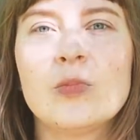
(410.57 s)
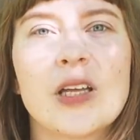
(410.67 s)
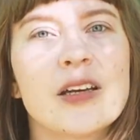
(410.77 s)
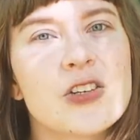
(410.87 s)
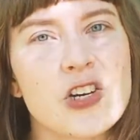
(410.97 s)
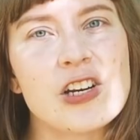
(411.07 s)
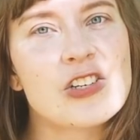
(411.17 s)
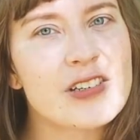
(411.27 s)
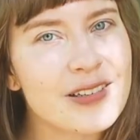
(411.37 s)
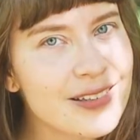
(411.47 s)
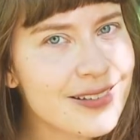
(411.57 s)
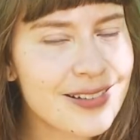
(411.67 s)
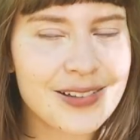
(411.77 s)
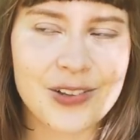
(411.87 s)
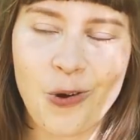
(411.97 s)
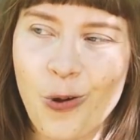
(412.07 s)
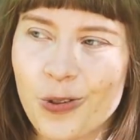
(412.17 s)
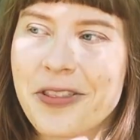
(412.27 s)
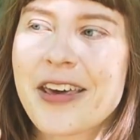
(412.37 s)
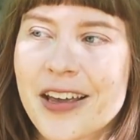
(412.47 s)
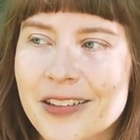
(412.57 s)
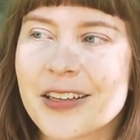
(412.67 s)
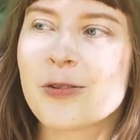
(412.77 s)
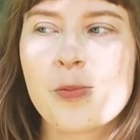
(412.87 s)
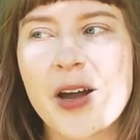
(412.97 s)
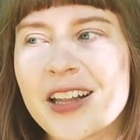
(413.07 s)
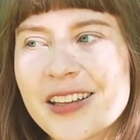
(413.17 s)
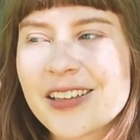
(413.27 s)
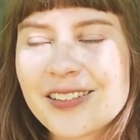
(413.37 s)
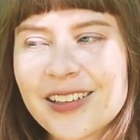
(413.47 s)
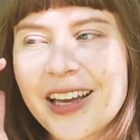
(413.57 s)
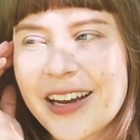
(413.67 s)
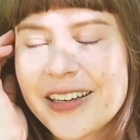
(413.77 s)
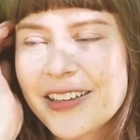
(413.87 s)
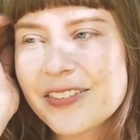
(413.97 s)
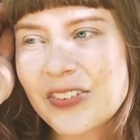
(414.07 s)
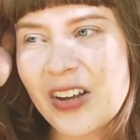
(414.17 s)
like changes the whole thing little by little, kind of.